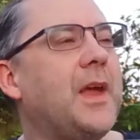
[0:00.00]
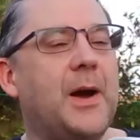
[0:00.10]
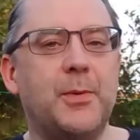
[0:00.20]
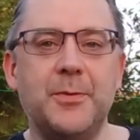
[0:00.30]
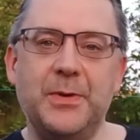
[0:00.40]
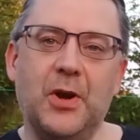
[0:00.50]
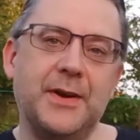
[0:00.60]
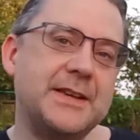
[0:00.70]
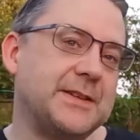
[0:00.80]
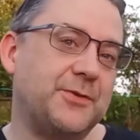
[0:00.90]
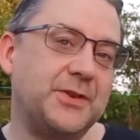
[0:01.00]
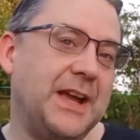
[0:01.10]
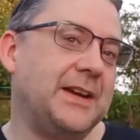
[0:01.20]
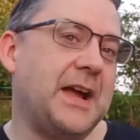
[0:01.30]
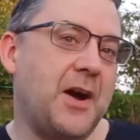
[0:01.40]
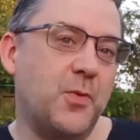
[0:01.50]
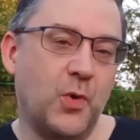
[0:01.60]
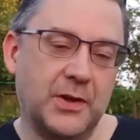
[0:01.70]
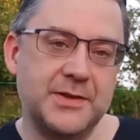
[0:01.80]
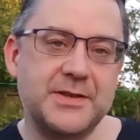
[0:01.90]
I will be honest, I've already had it out
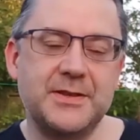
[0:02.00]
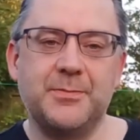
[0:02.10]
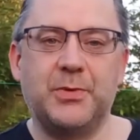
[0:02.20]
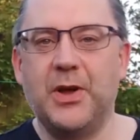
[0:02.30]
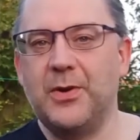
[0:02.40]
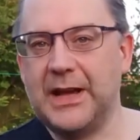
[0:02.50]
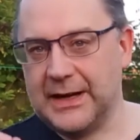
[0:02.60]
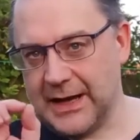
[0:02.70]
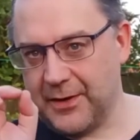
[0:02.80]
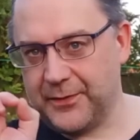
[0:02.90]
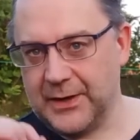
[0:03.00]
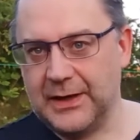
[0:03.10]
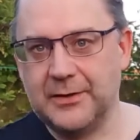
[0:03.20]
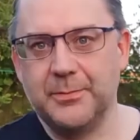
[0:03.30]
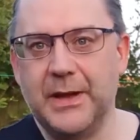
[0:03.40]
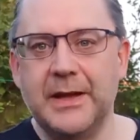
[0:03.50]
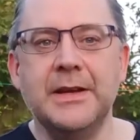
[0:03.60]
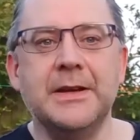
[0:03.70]
once, but I only had it out for a little bit.